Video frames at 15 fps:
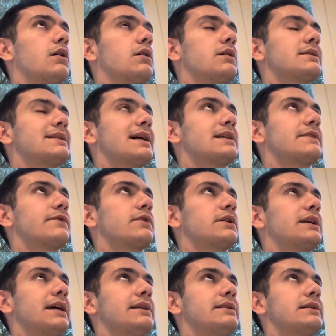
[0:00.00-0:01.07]
stands for
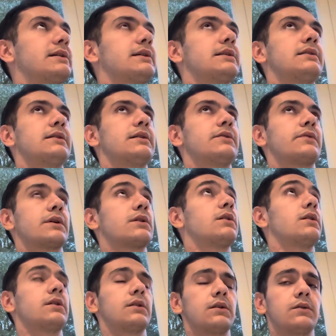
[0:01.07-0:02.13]
gated
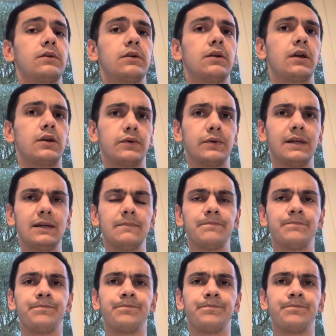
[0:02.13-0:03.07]
recurrent unit.